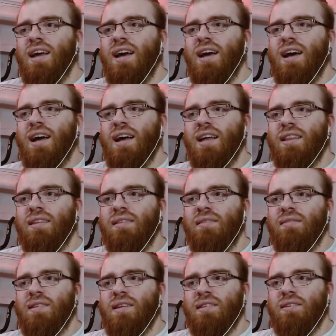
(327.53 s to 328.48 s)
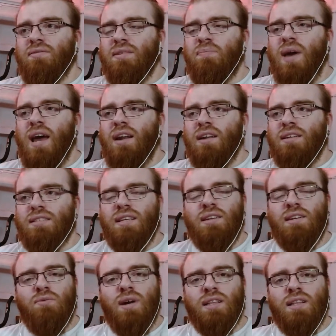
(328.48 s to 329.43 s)
the parents
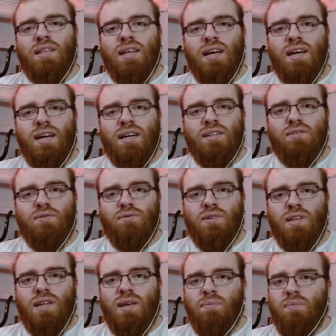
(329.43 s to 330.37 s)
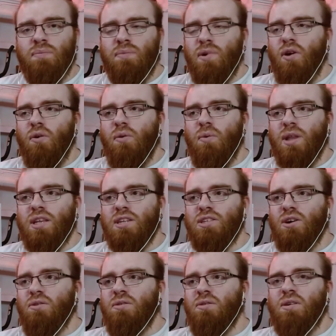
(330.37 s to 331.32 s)
didn't want her to keep going with the
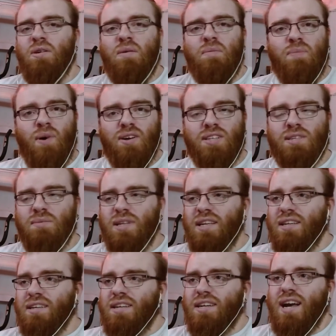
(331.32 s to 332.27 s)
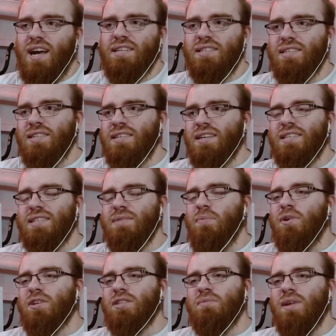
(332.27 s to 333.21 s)
show. Possibly, guys. It's
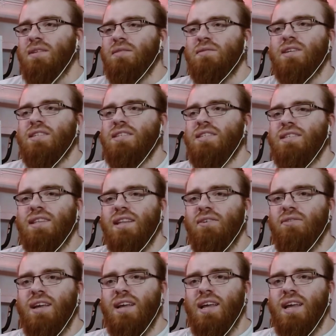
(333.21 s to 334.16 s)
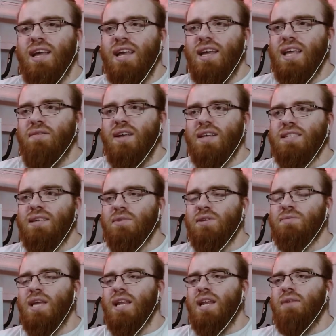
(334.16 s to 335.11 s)
a possible. I'm just giving
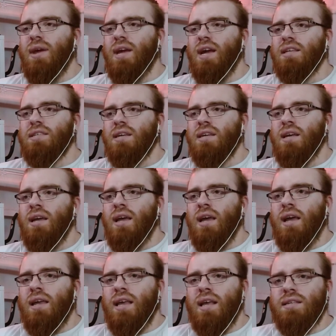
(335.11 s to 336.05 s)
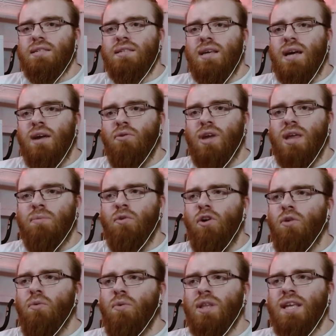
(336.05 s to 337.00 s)
assumptions. But anyway, guys. Yes, I don't keep
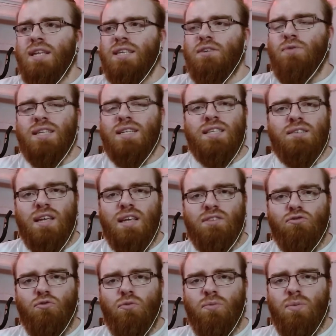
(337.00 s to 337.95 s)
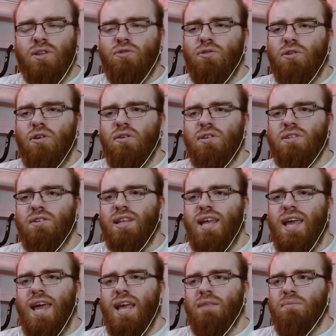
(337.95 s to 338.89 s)
going with this, otherwise this intro will be too long. It's
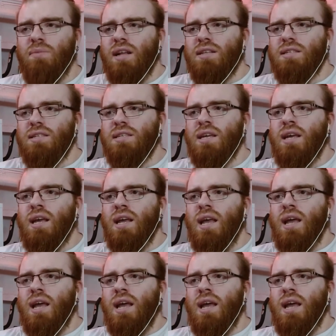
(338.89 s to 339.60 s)
already 8 minutes.